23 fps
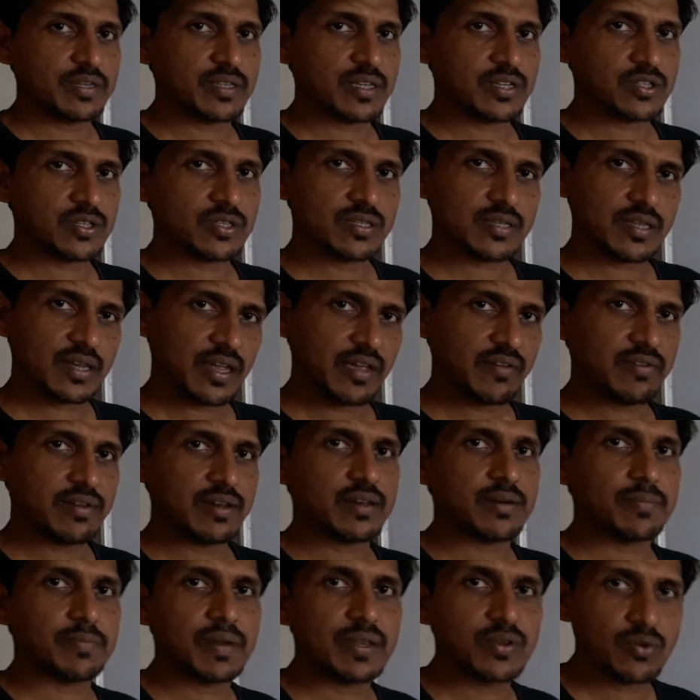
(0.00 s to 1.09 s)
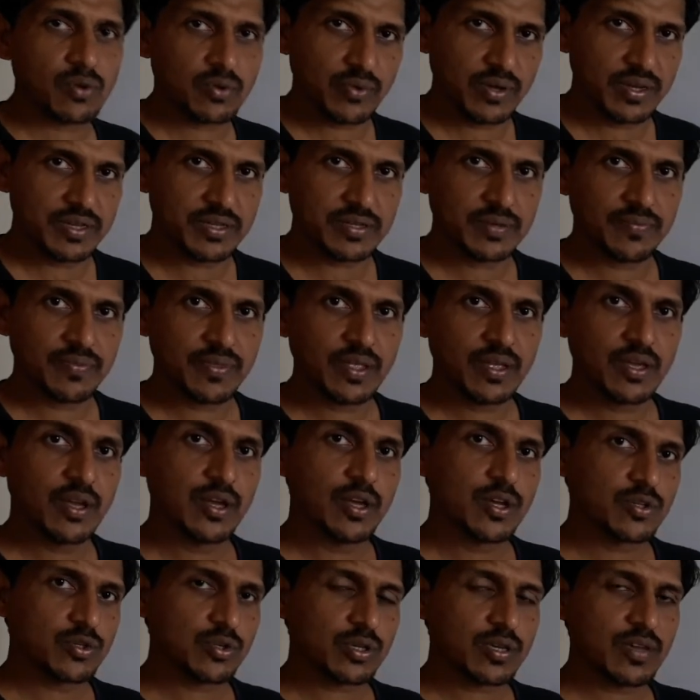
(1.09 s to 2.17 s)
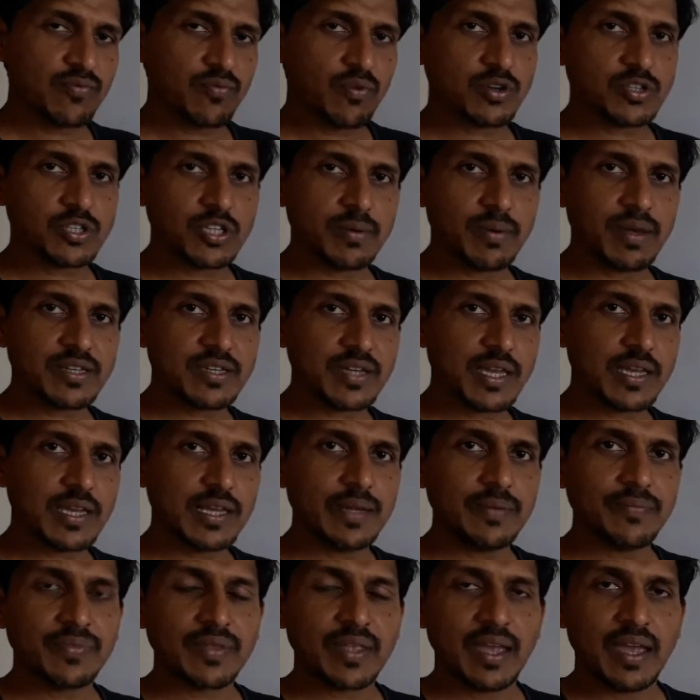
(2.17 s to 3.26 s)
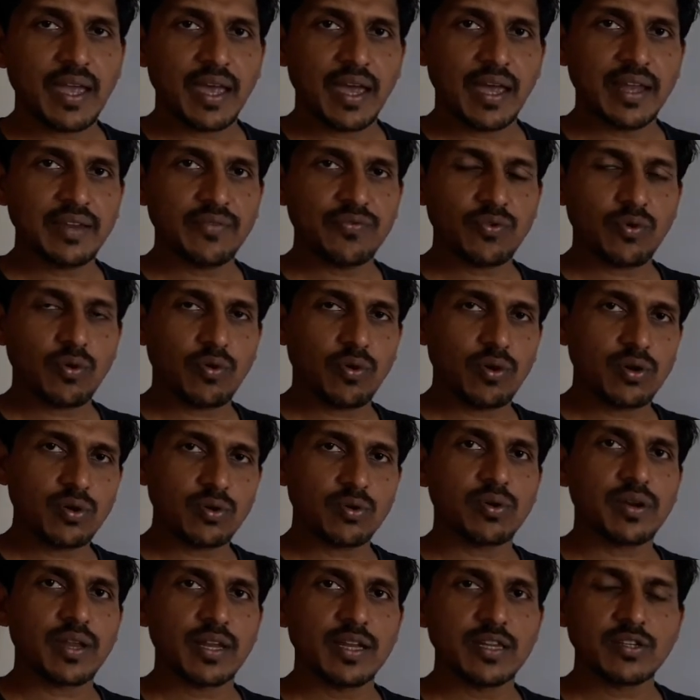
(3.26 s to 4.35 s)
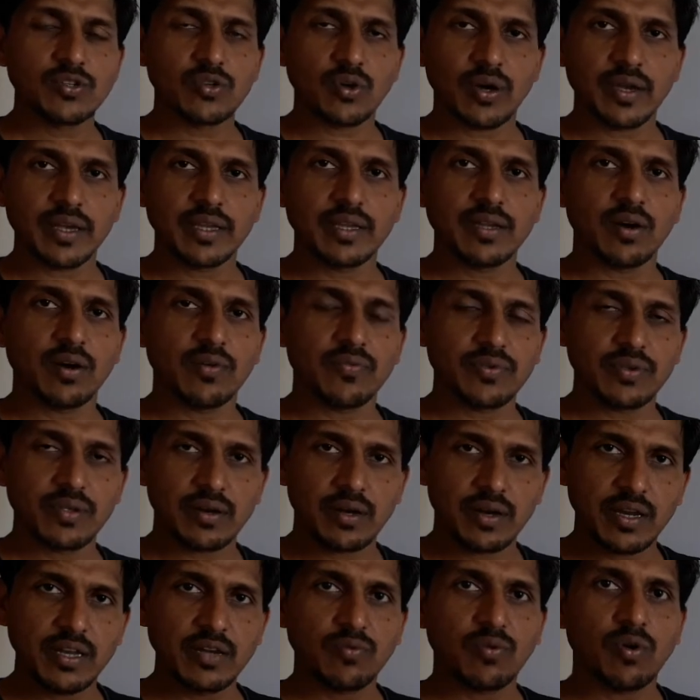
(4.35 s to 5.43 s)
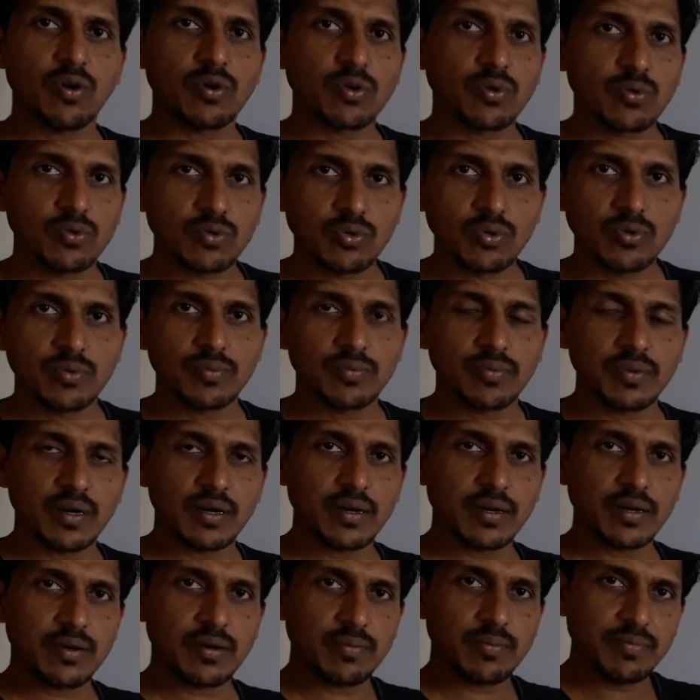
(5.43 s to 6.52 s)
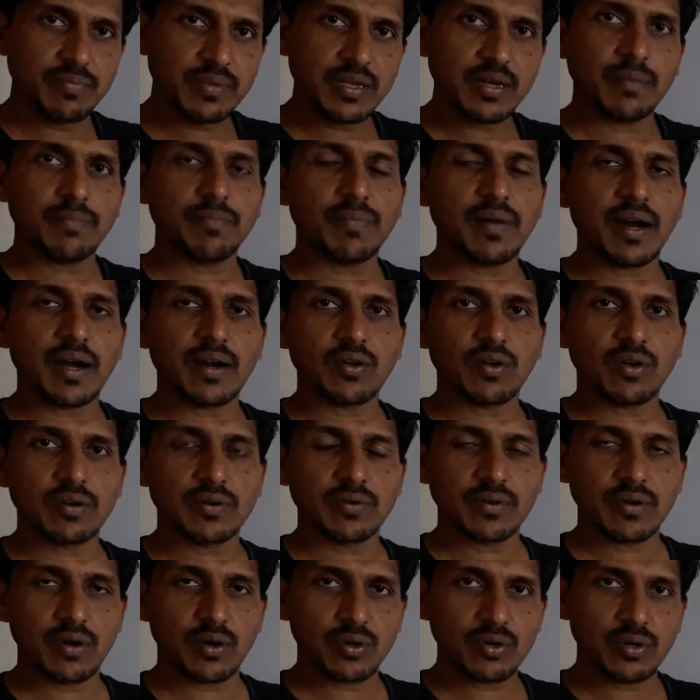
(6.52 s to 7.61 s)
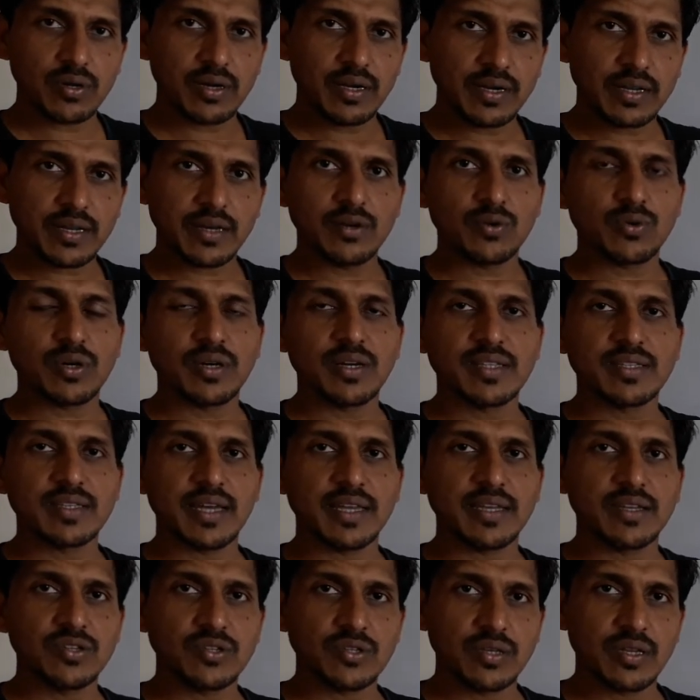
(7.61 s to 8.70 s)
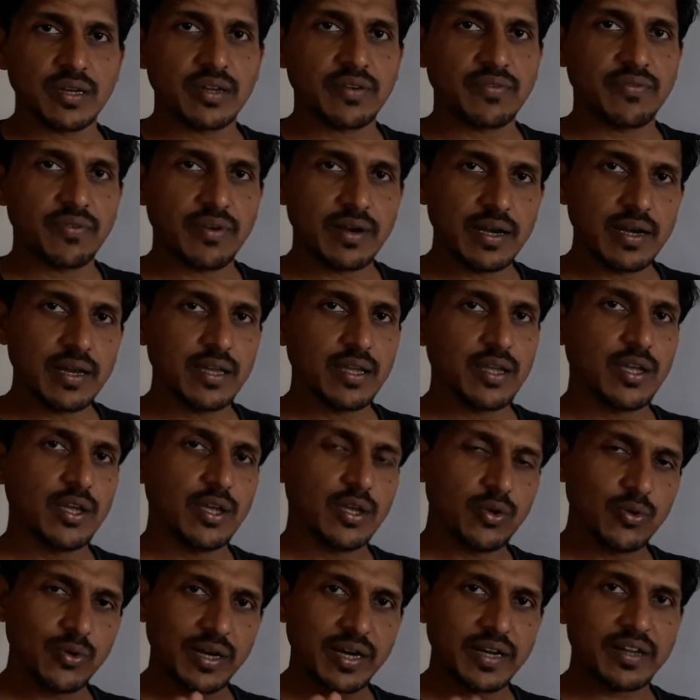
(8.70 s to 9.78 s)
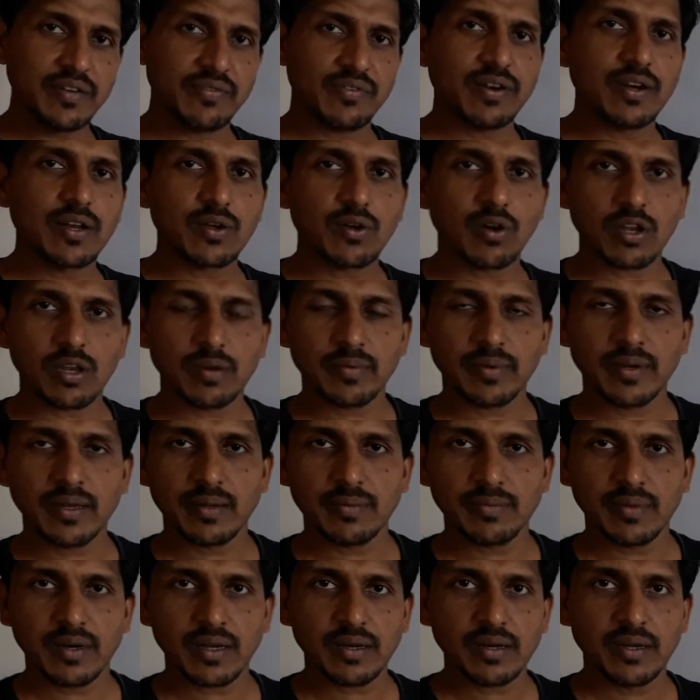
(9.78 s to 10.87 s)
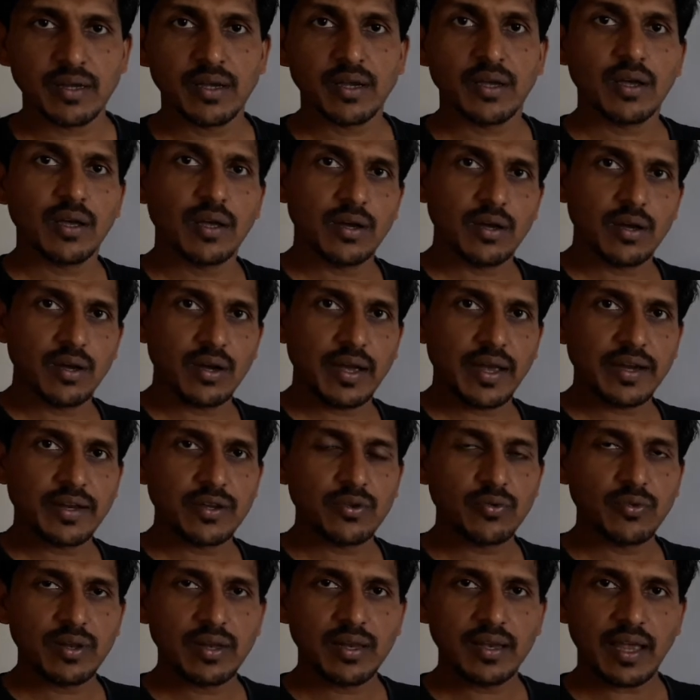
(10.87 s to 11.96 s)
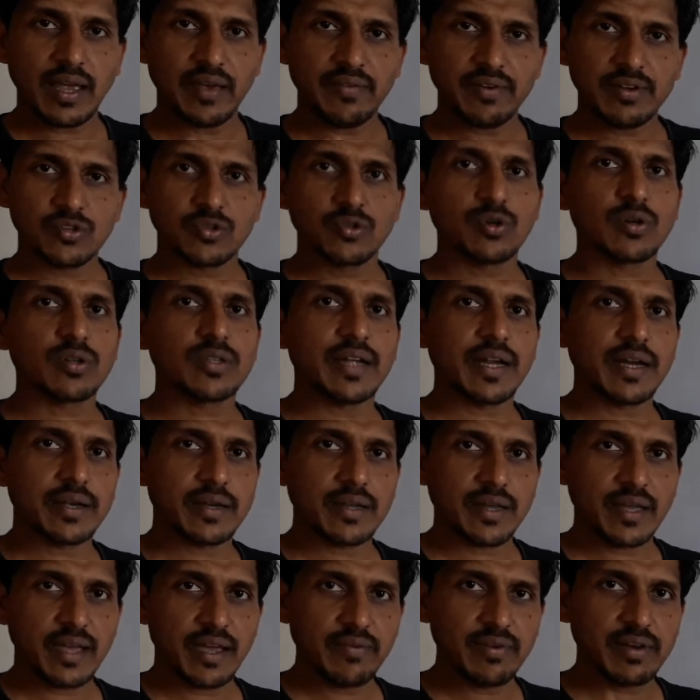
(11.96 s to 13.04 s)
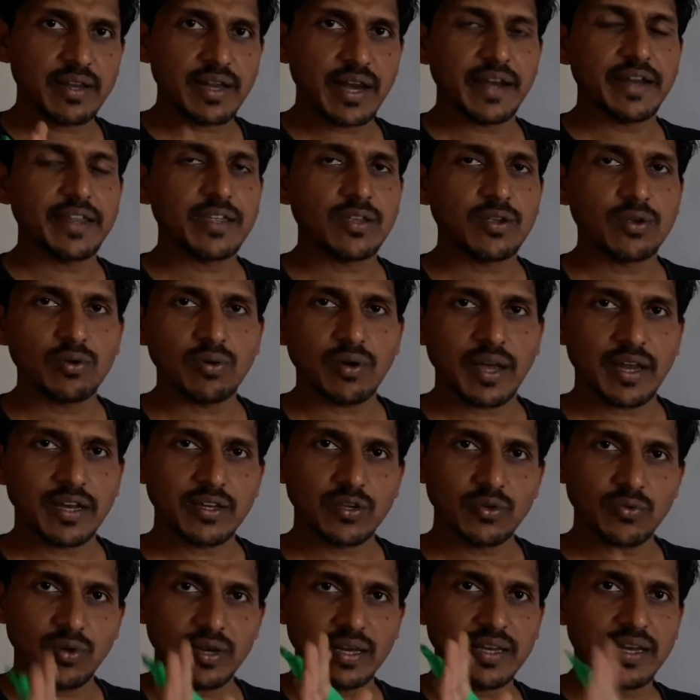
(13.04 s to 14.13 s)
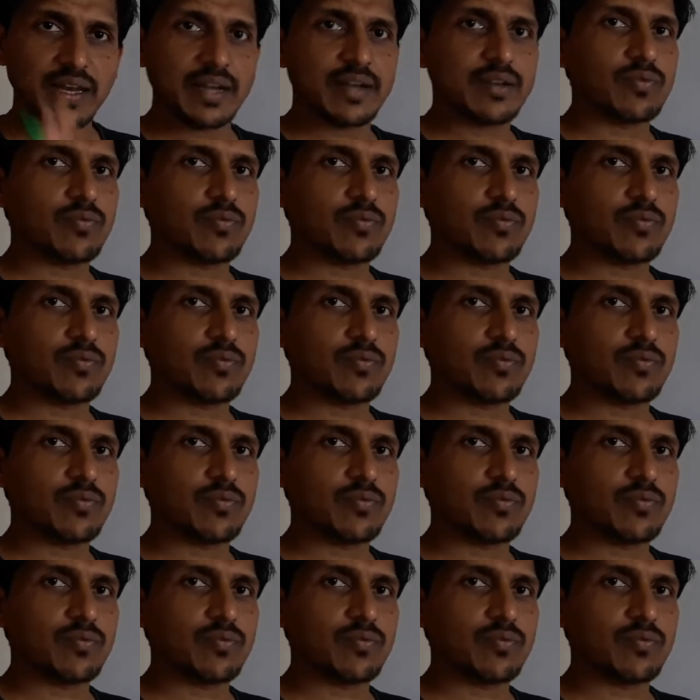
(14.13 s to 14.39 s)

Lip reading: sections and I will reply your query. So keep watching my channel, and if you want to really join, or if you really want to be a part, or to enter into a design engineering field, you can definitely call on a number, and I will show that I will guide you, and you will get